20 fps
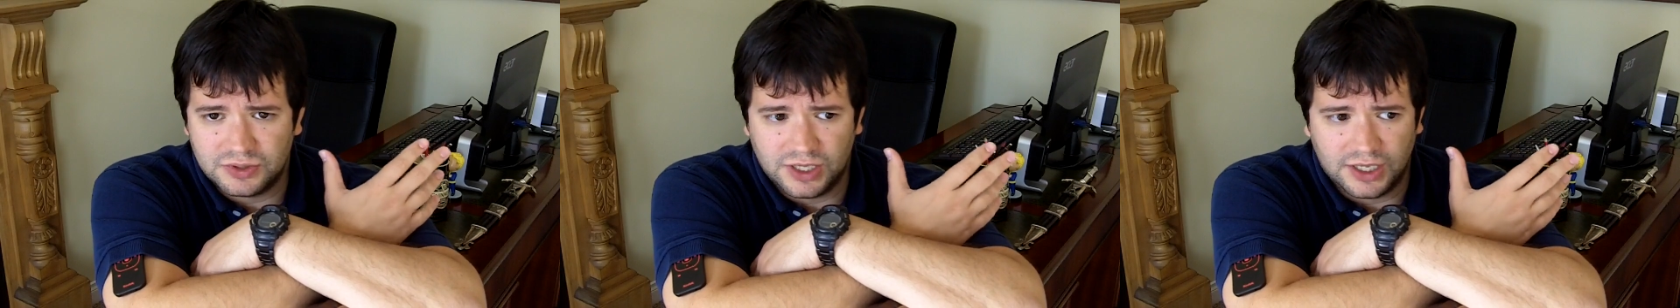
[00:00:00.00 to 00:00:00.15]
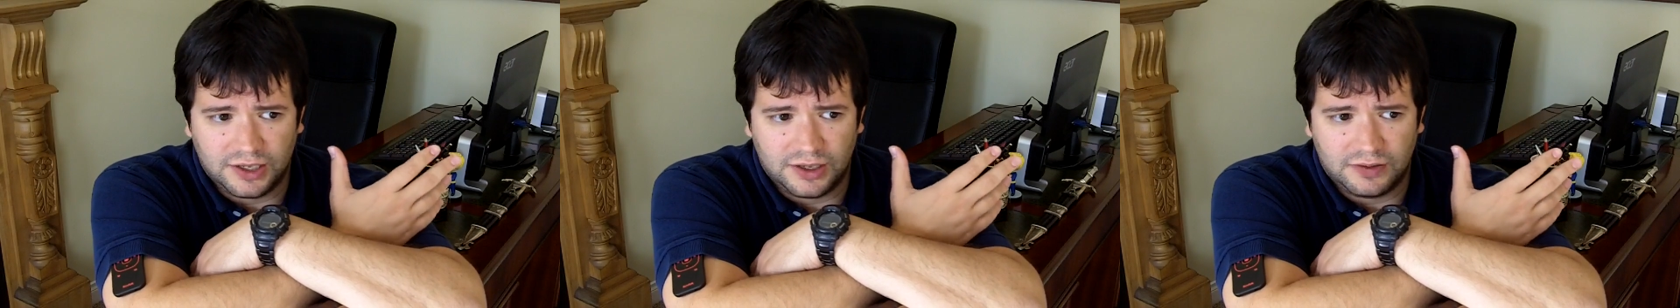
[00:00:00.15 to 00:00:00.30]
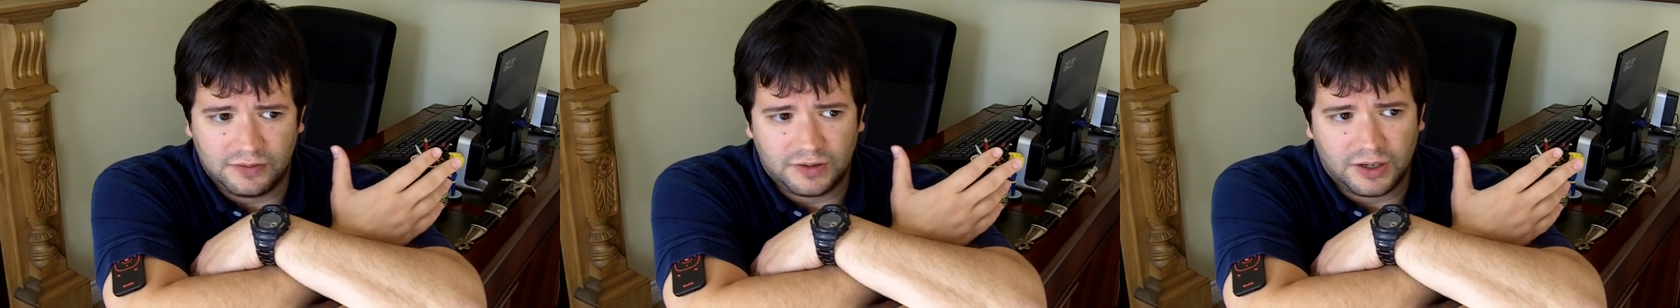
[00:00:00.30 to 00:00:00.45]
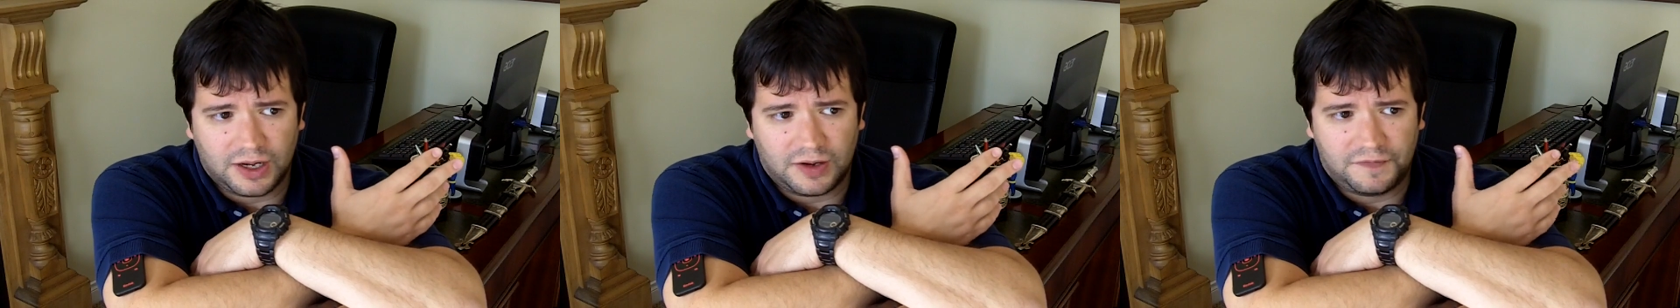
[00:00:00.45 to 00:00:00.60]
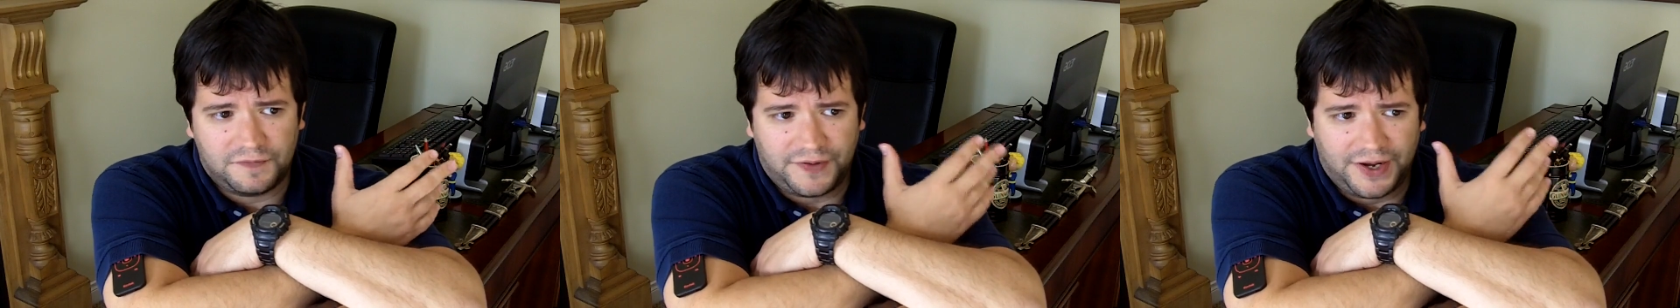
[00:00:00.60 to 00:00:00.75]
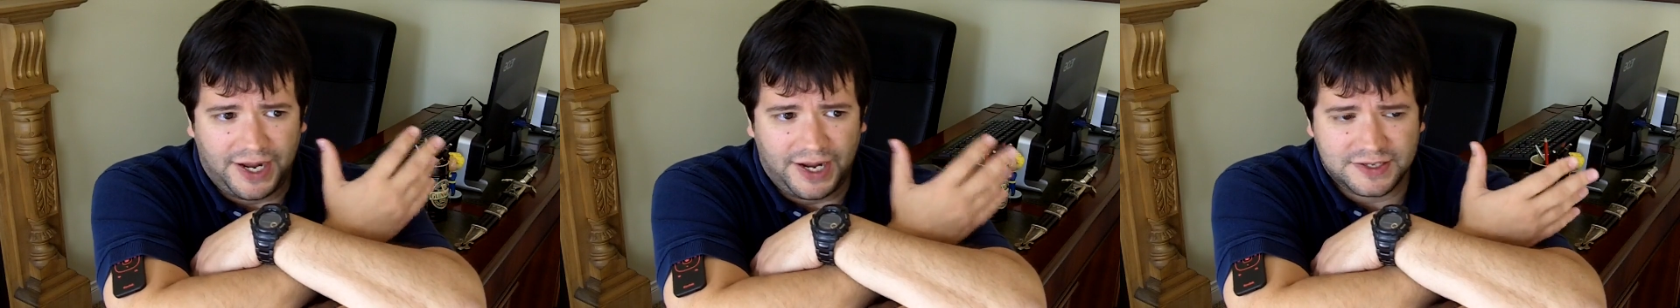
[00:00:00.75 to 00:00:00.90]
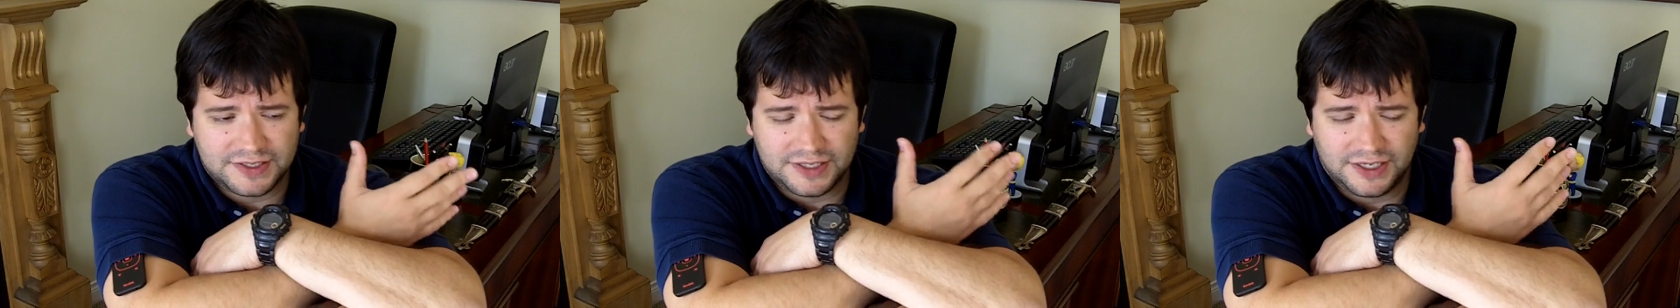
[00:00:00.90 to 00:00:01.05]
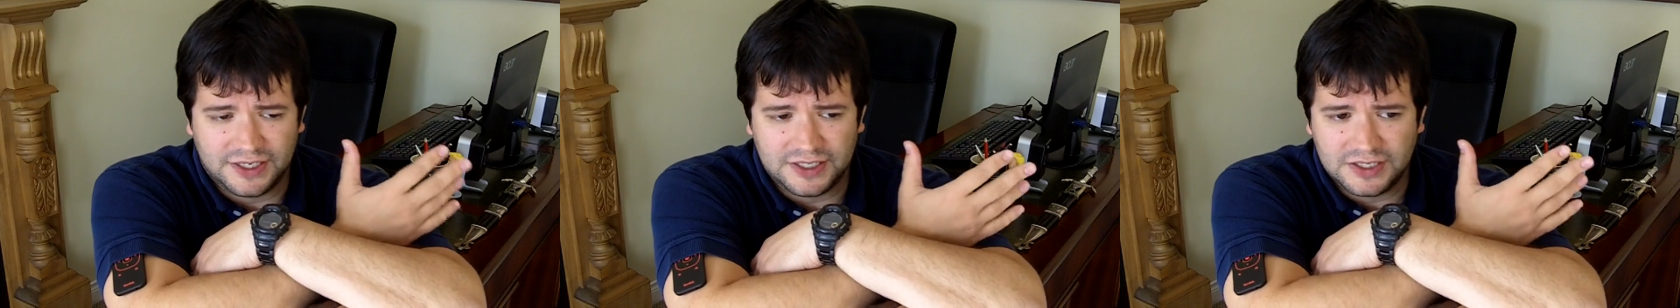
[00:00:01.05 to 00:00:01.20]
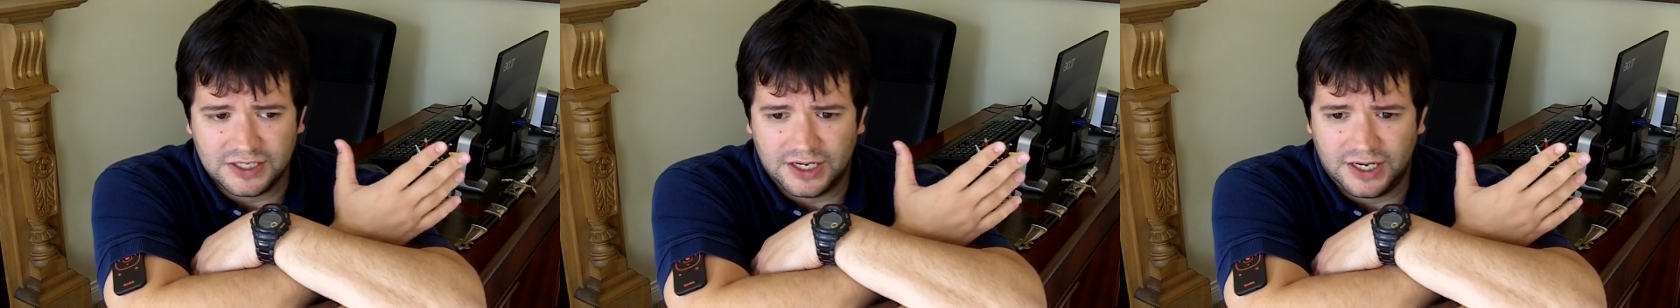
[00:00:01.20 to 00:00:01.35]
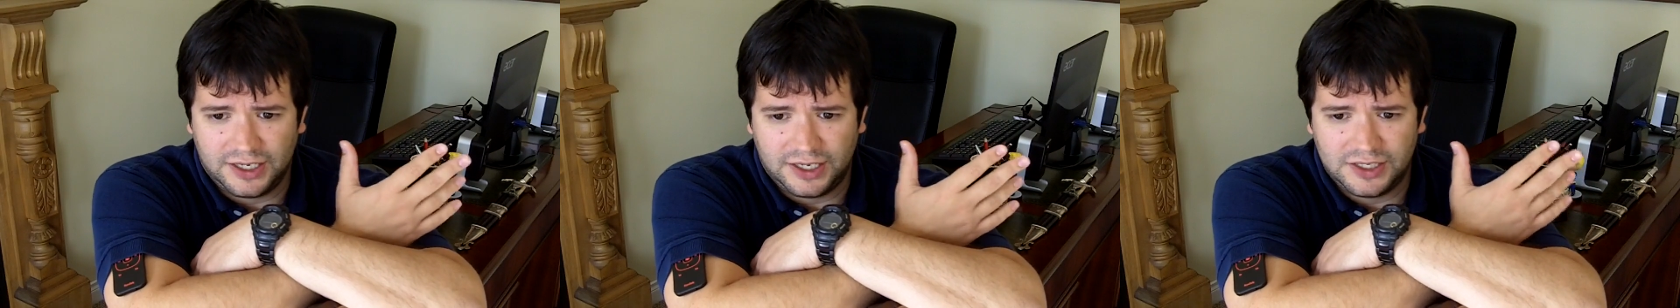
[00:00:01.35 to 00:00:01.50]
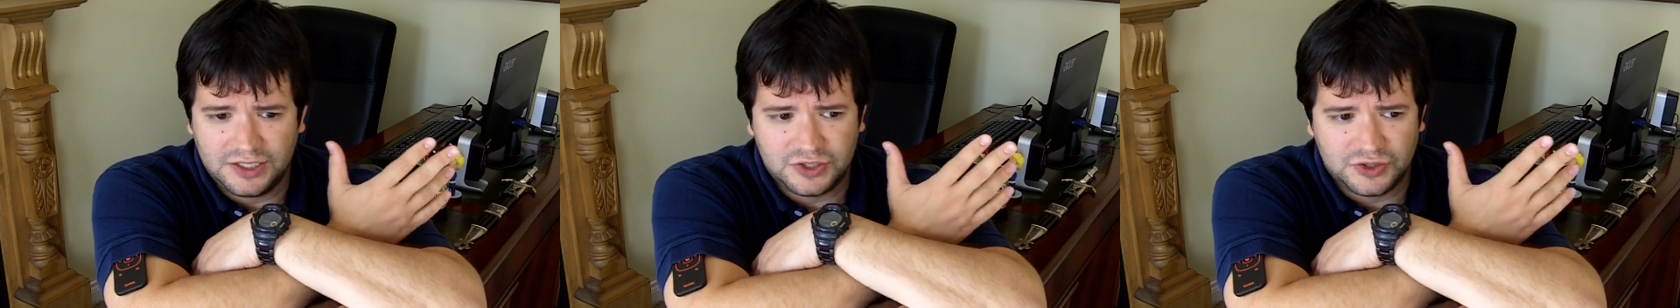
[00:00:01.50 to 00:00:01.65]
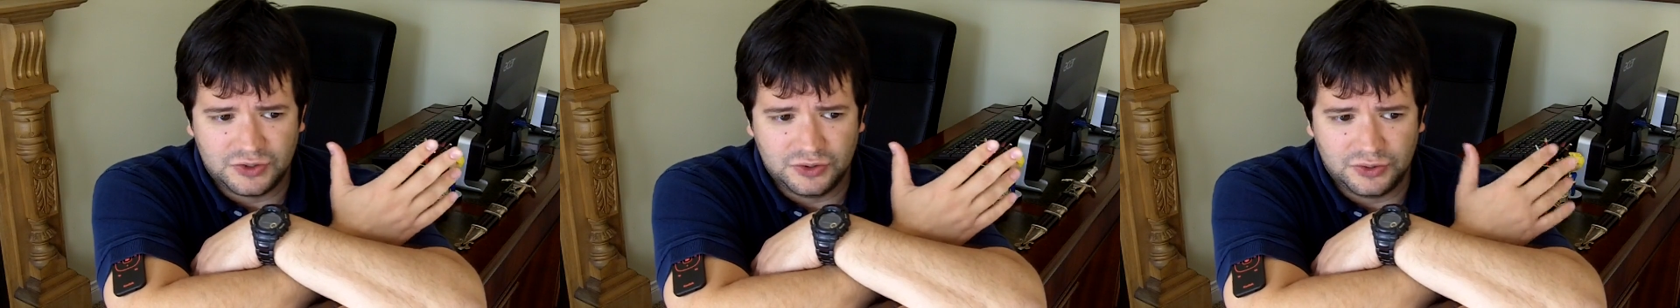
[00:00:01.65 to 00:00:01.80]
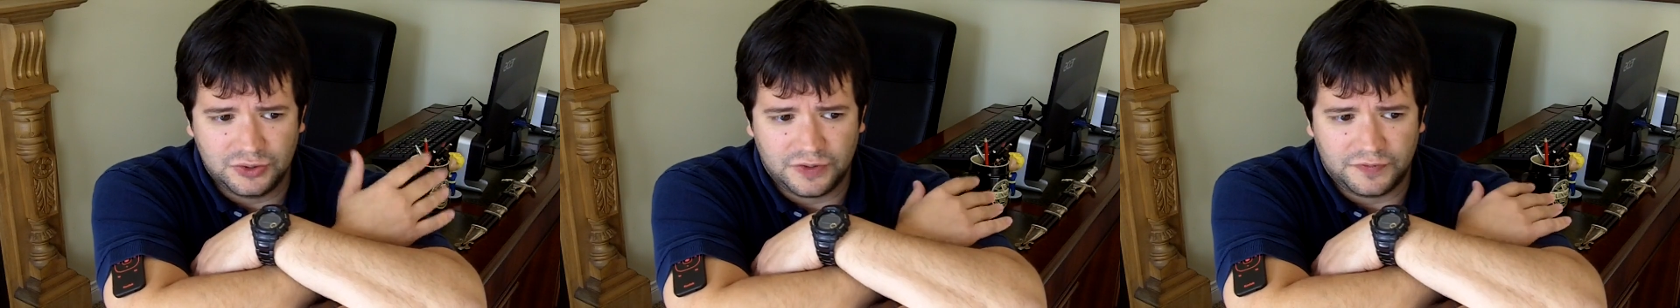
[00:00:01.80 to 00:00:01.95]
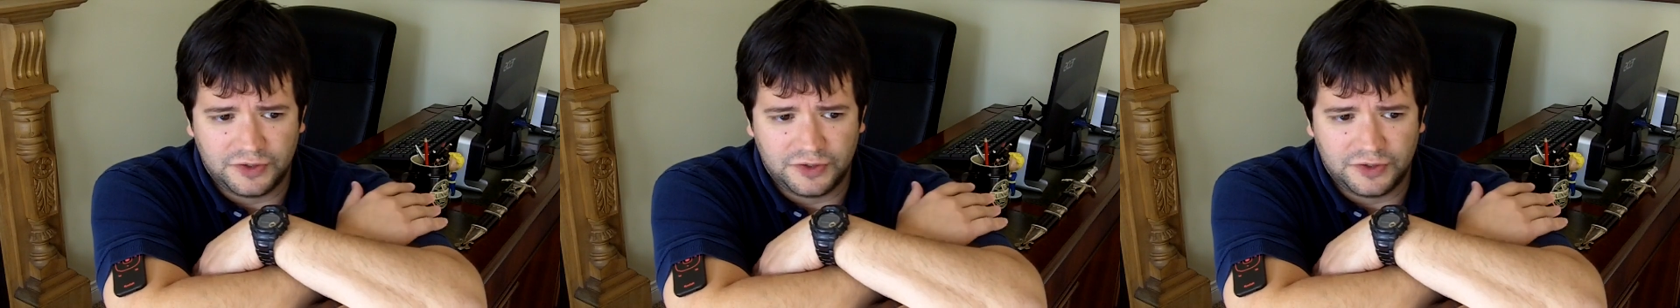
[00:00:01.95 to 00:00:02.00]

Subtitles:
a fact, and it is true.